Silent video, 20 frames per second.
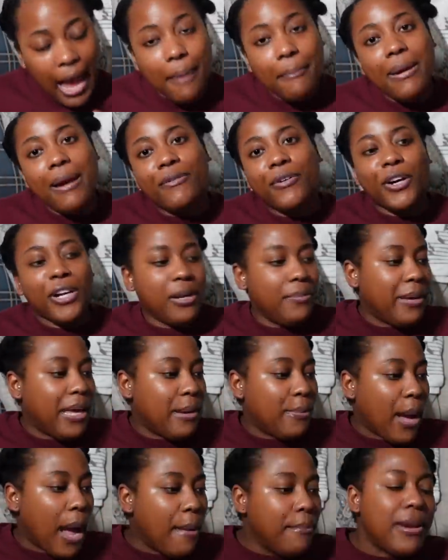never gonna be
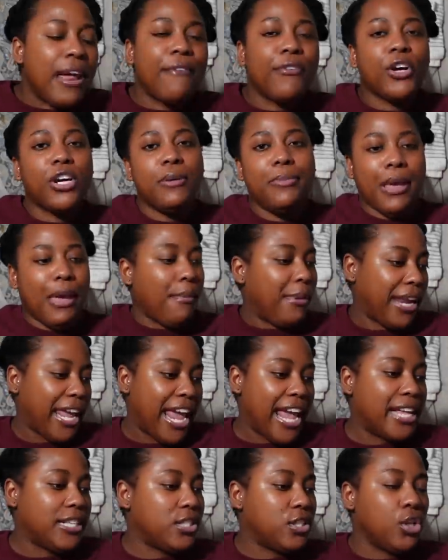able, I'm never gonna be able to
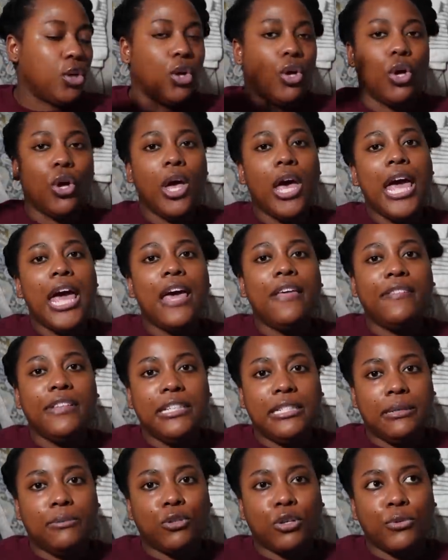cancel
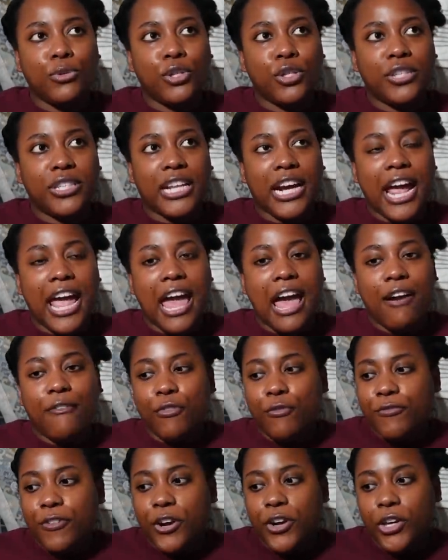these subscriptions that I have
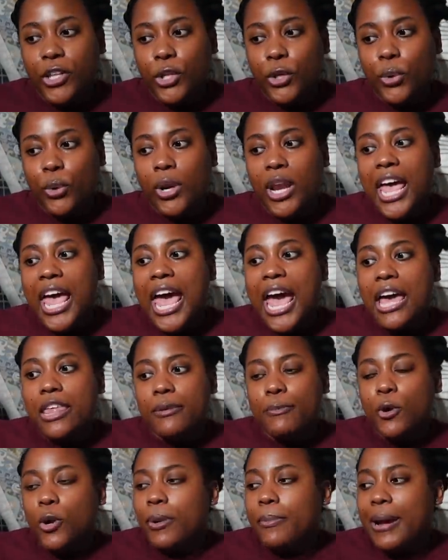with Fairyloot and
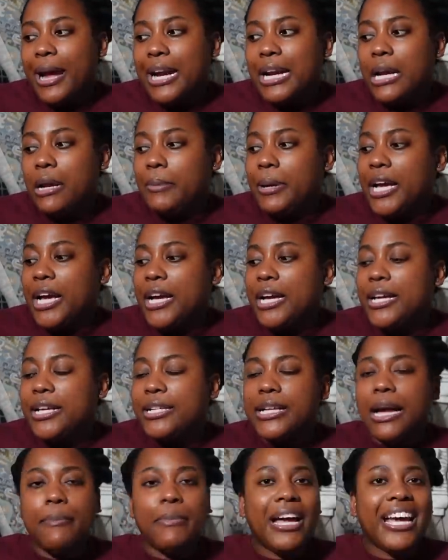the Broken Binding
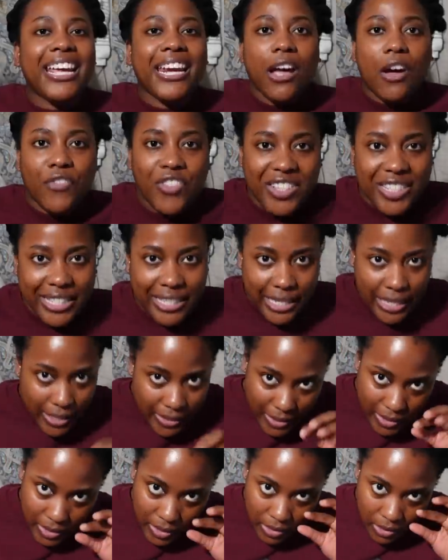because I'm not getting off this
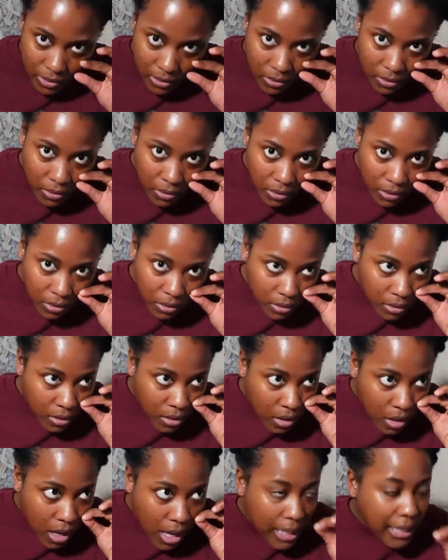list.
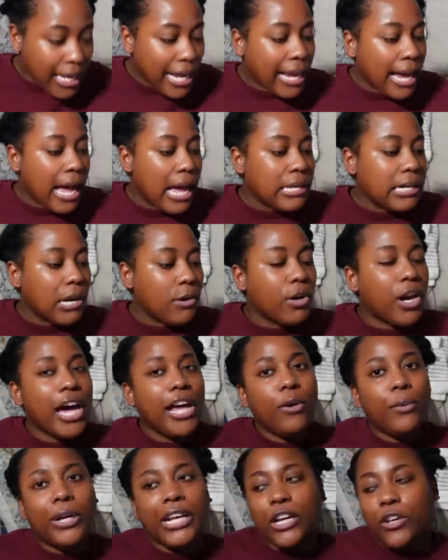Like I, I
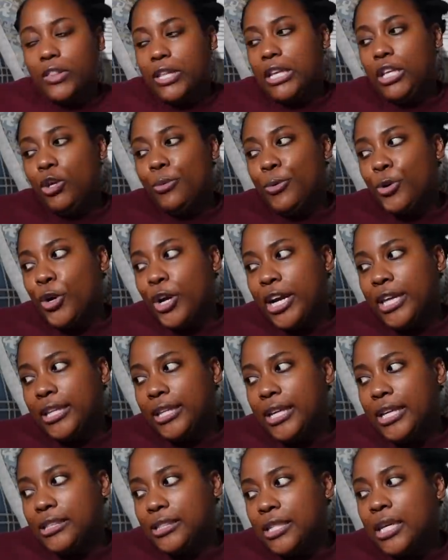kind of want to get on the Illumicrate
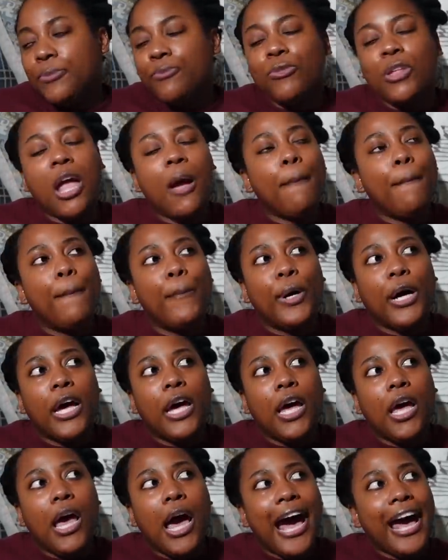list, but
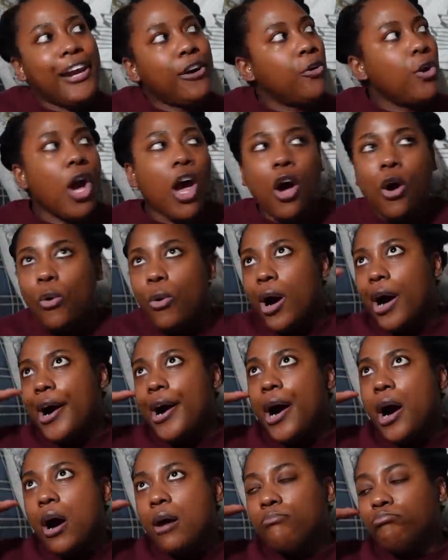I don't know.
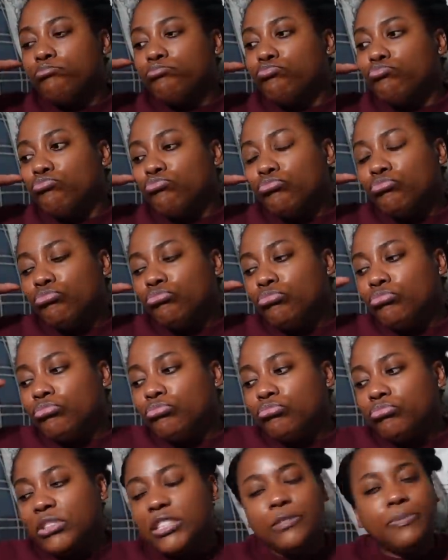Um,
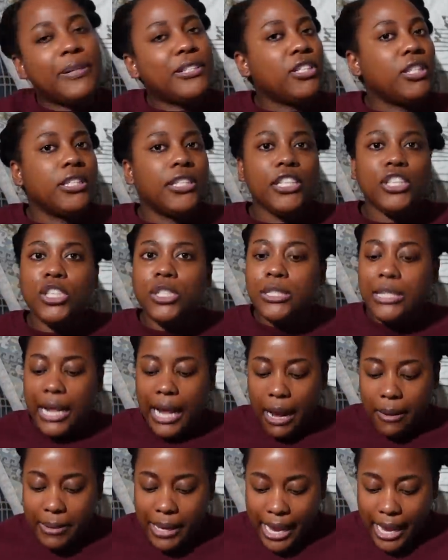these special editions,
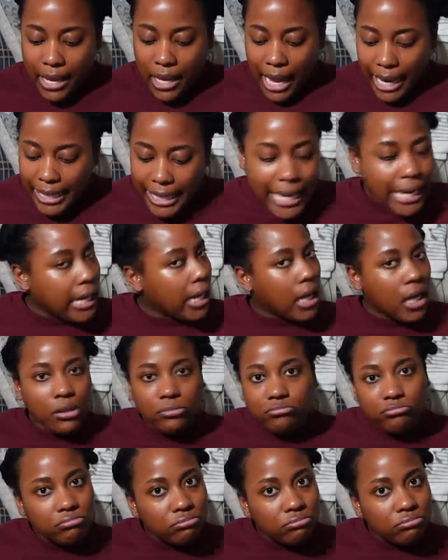like I'm like, I need it.